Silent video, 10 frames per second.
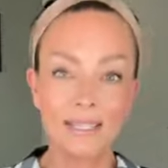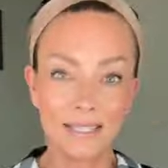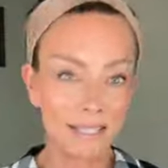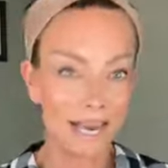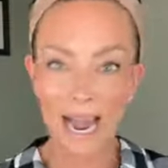
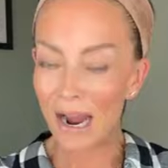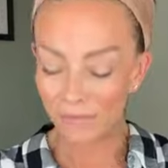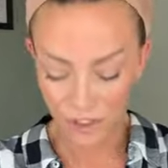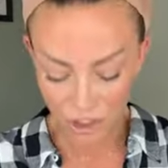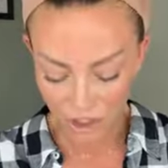This is an
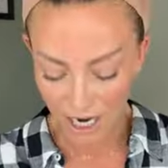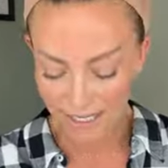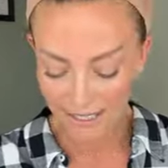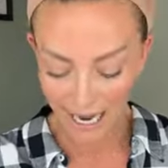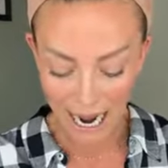average
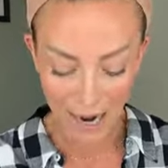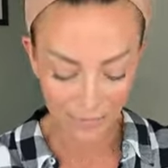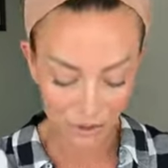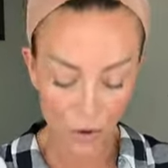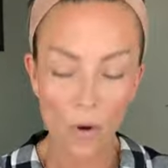size
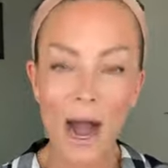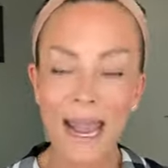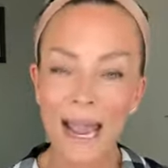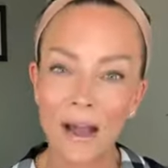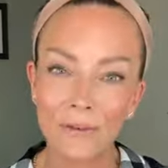cap. So
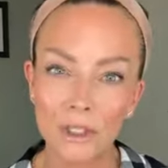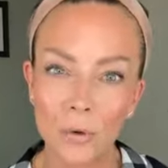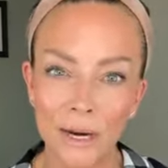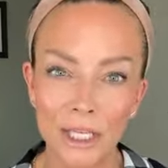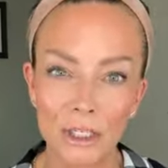I have a
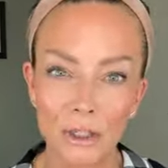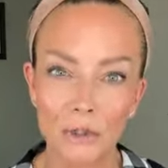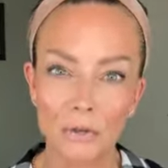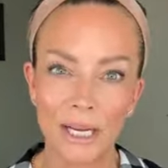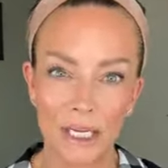
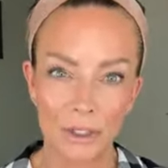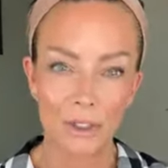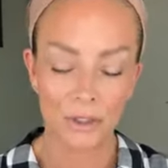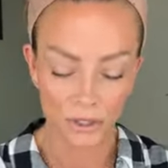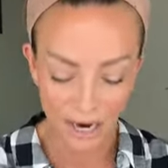22
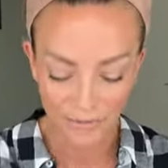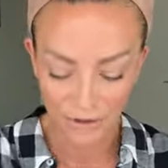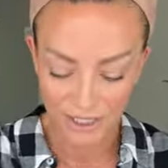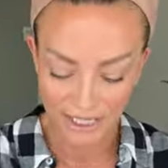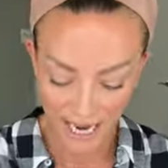inch
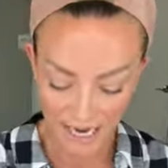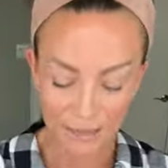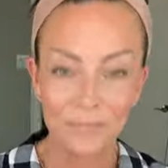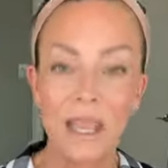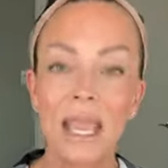circumference
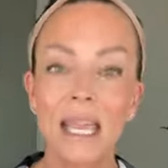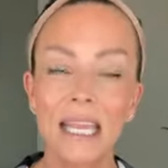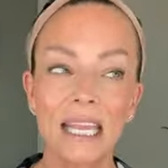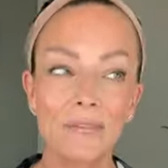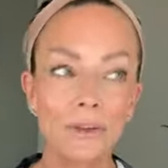head.
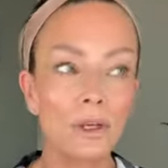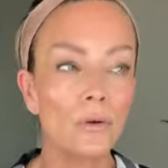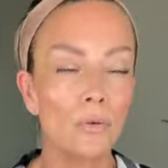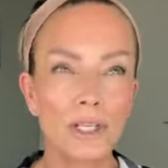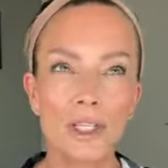If
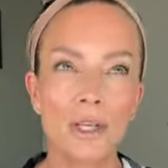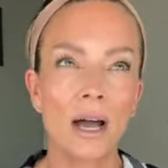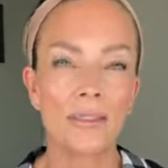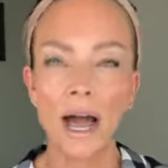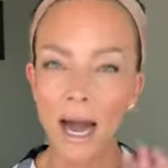you, which is
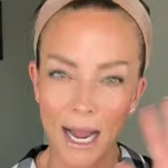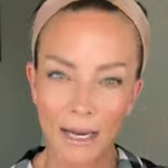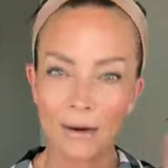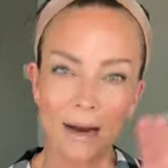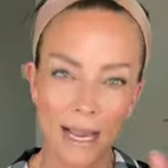on the
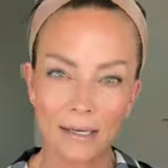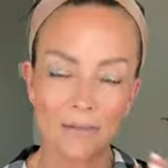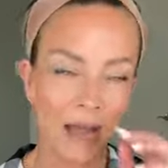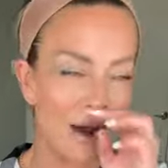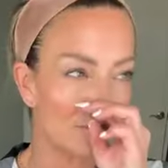higher end
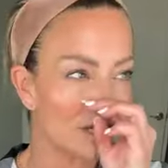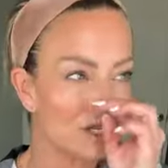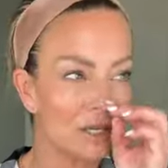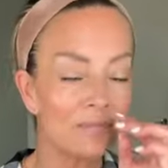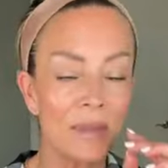of
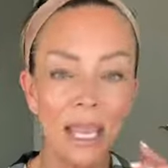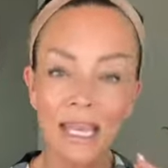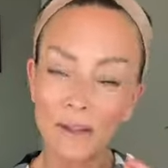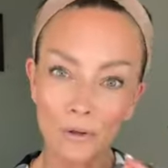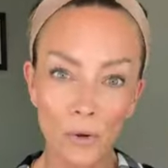average,
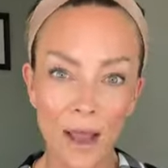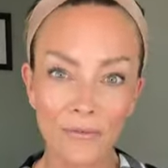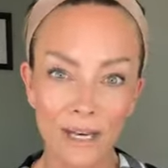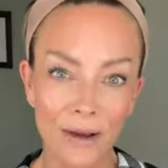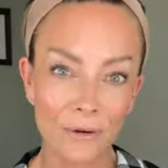if you
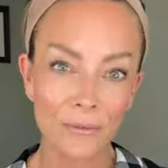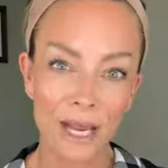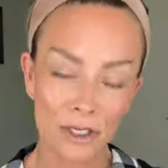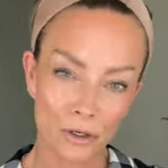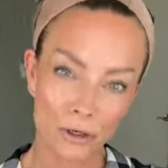have never
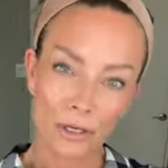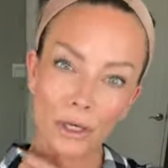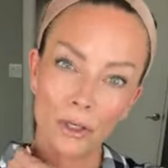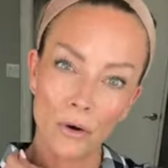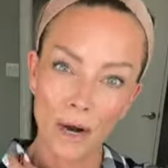
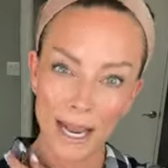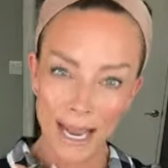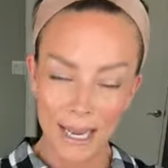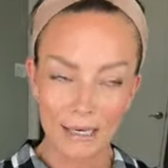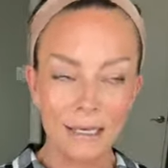measured your
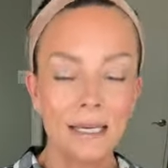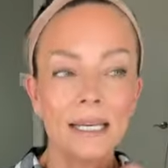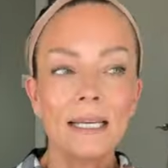head,